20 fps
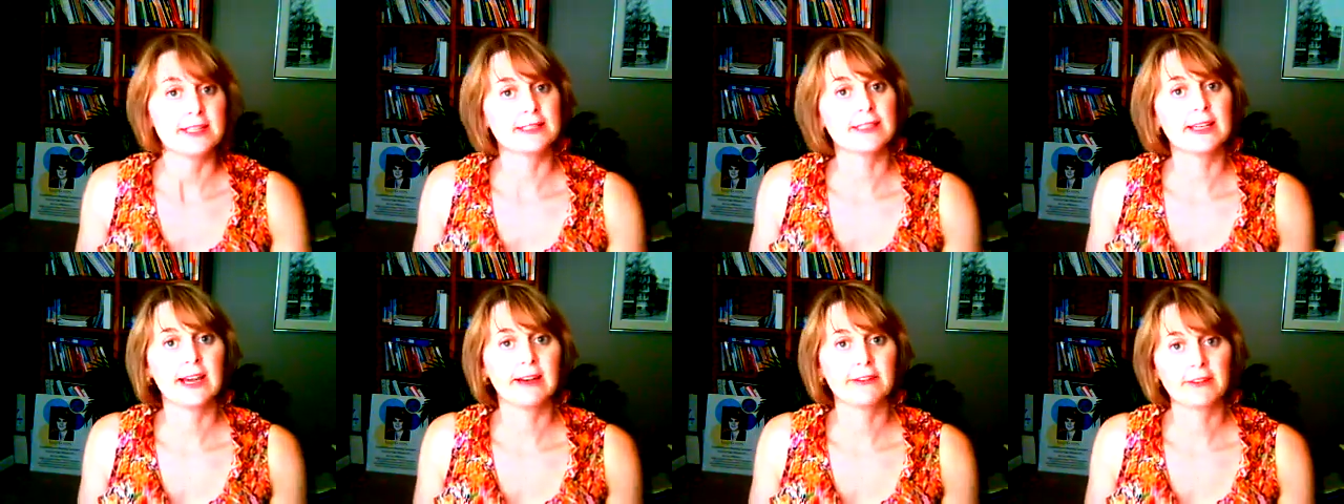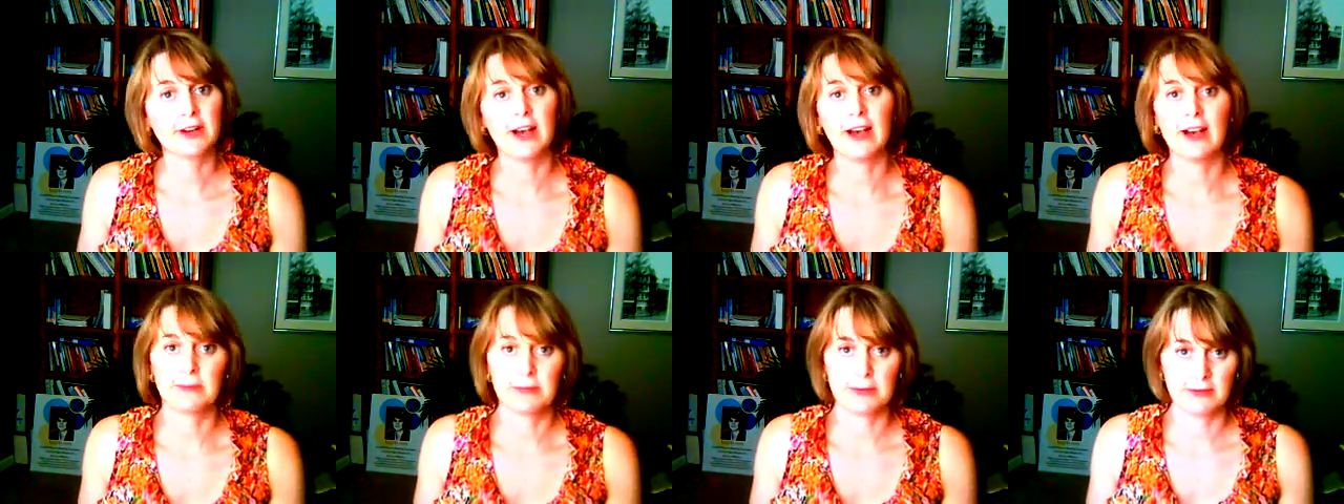need to have
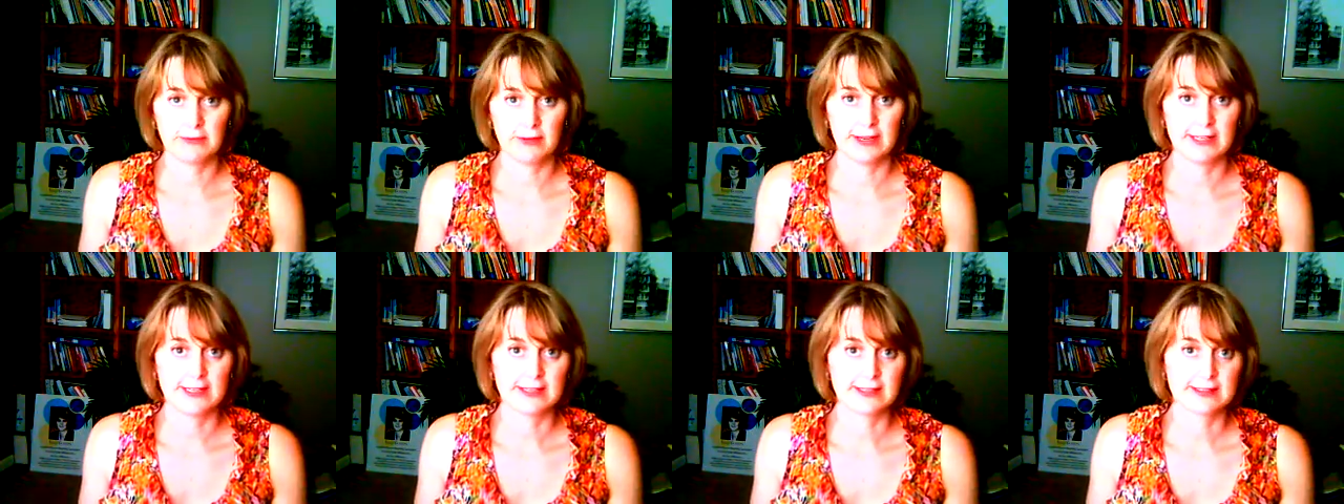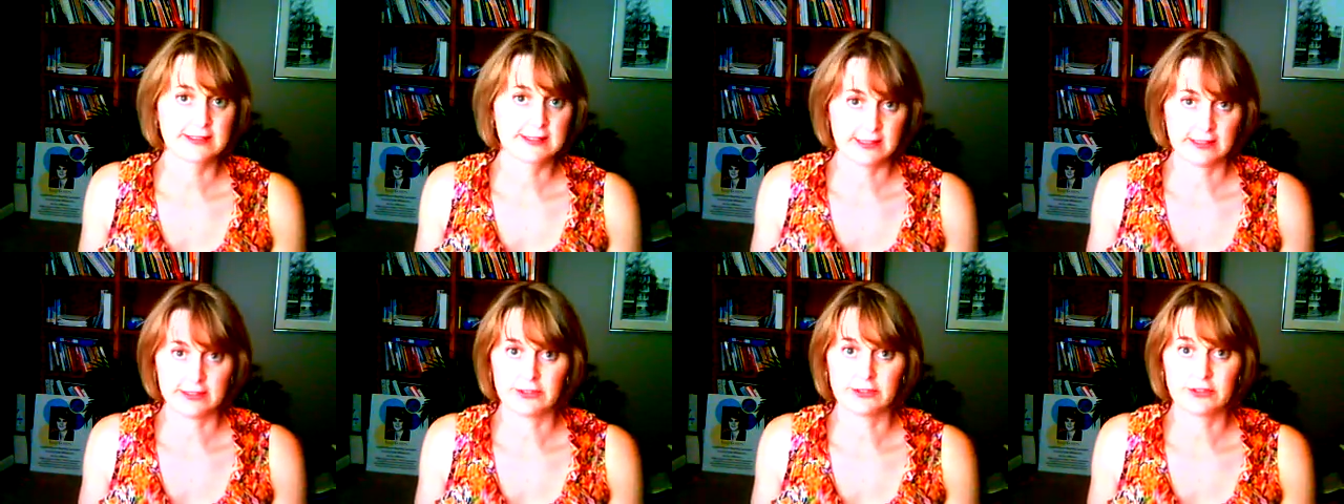copywriting
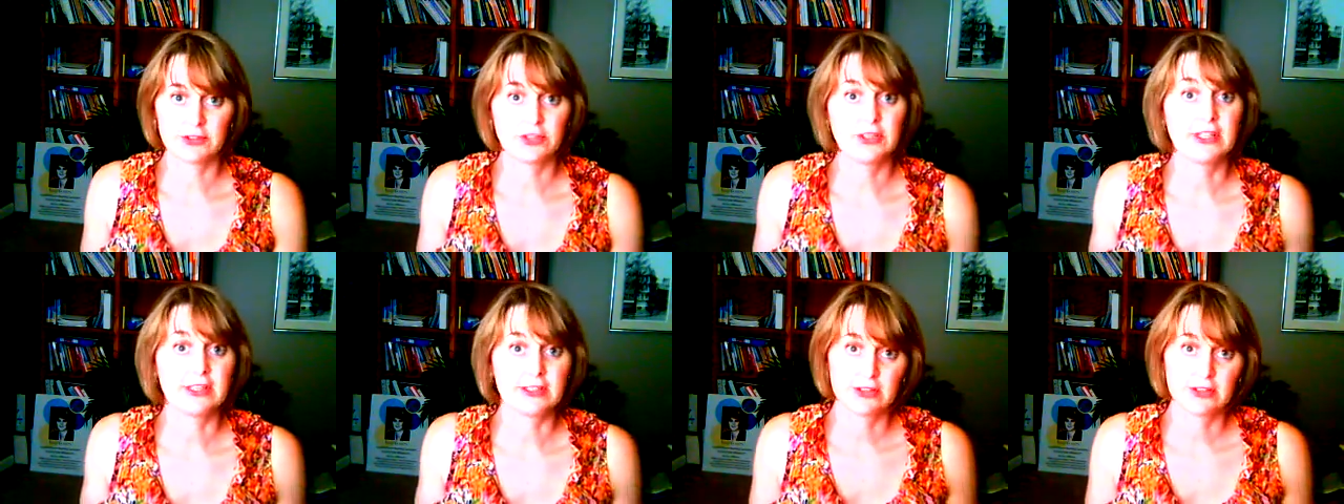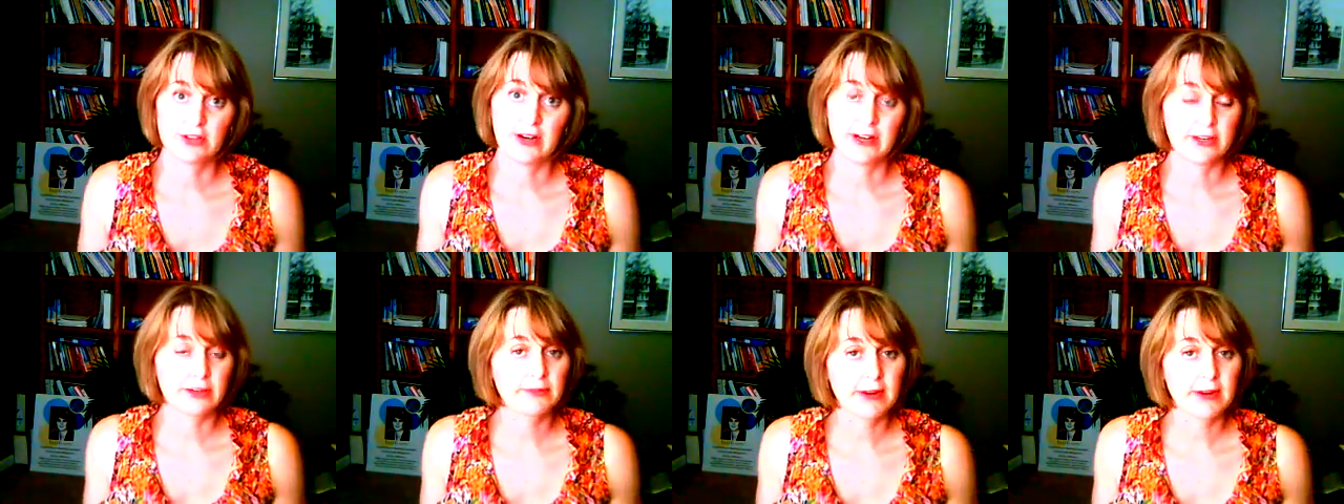skills. You need to know
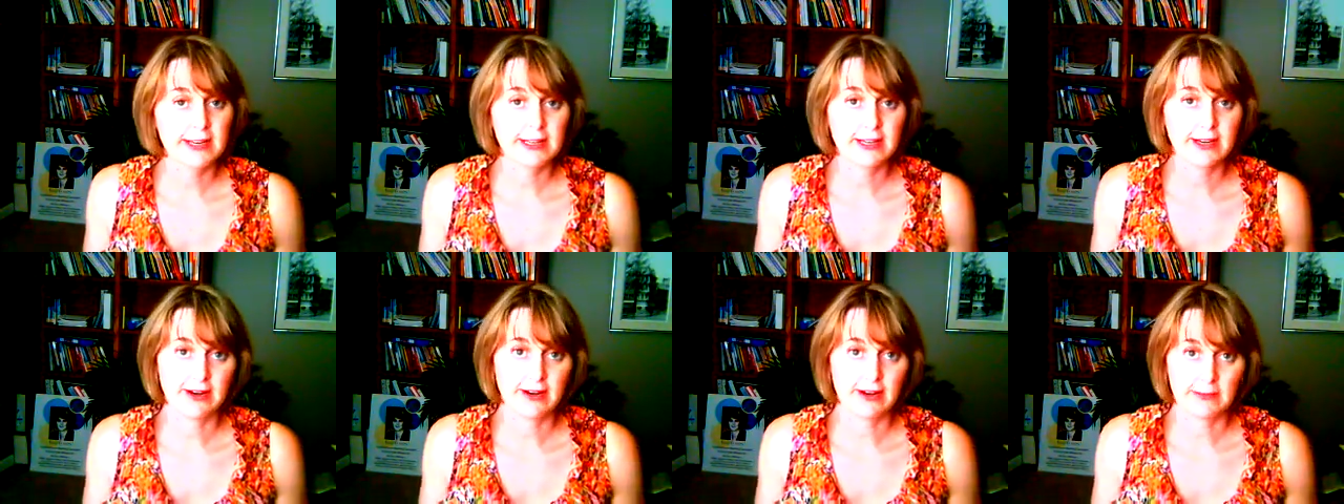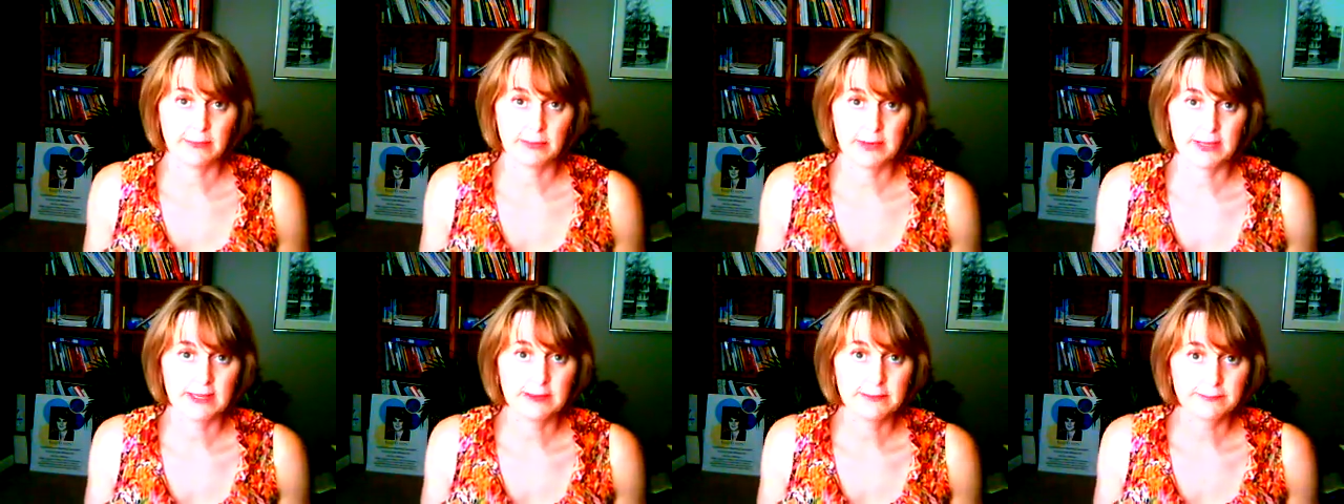how to write
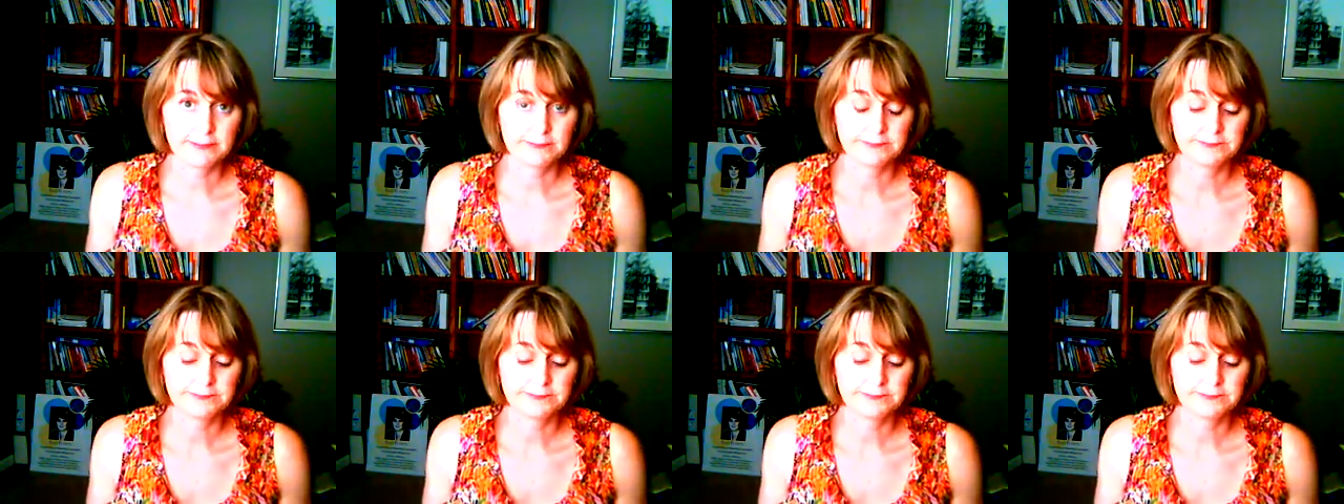copy.